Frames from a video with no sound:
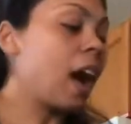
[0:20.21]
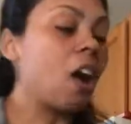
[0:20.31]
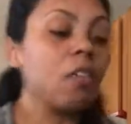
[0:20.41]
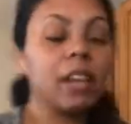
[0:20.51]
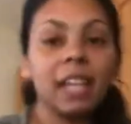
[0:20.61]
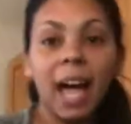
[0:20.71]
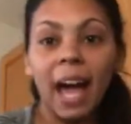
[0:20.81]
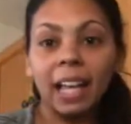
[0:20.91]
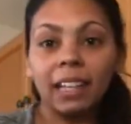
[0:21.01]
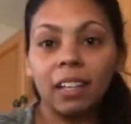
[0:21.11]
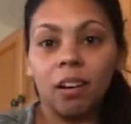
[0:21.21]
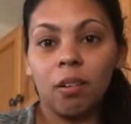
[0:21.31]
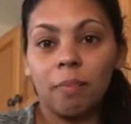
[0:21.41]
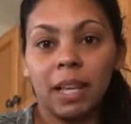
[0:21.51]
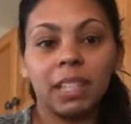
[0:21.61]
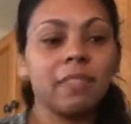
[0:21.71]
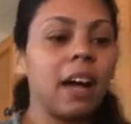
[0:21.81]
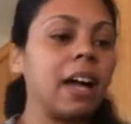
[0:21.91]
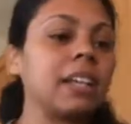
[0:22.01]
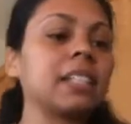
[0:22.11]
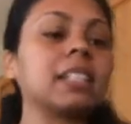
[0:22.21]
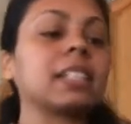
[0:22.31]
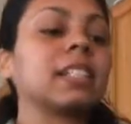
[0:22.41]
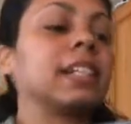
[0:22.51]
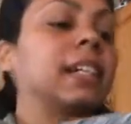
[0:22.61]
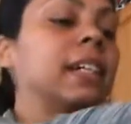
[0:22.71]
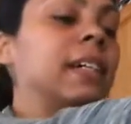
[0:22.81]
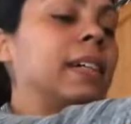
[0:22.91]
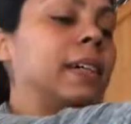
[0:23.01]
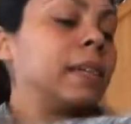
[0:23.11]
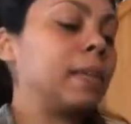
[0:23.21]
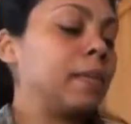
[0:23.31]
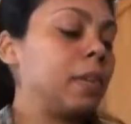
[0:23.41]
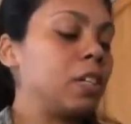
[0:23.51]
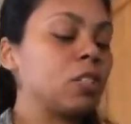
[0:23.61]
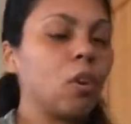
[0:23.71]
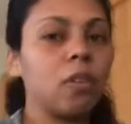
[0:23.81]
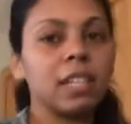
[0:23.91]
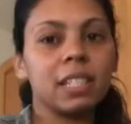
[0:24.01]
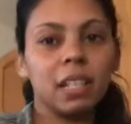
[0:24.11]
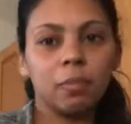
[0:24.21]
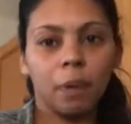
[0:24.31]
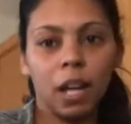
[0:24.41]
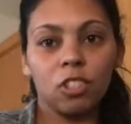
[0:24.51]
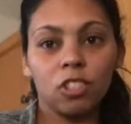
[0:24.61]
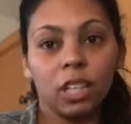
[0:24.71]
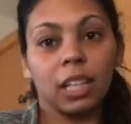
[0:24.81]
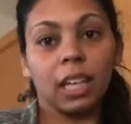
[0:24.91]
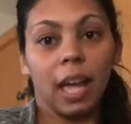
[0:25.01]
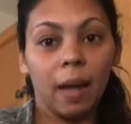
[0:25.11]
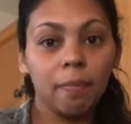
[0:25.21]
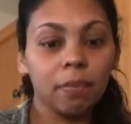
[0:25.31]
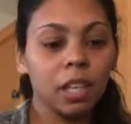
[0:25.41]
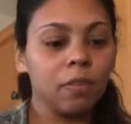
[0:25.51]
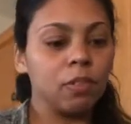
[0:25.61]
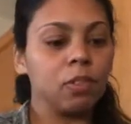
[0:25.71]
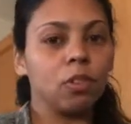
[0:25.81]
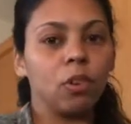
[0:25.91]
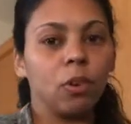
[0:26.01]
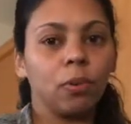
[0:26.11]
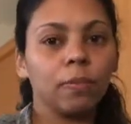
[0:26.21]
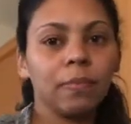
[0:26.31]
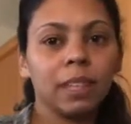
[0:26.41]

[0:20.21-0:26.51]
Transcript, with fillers: I already add on my device uh, it's called Instant Pot GEM if you don't know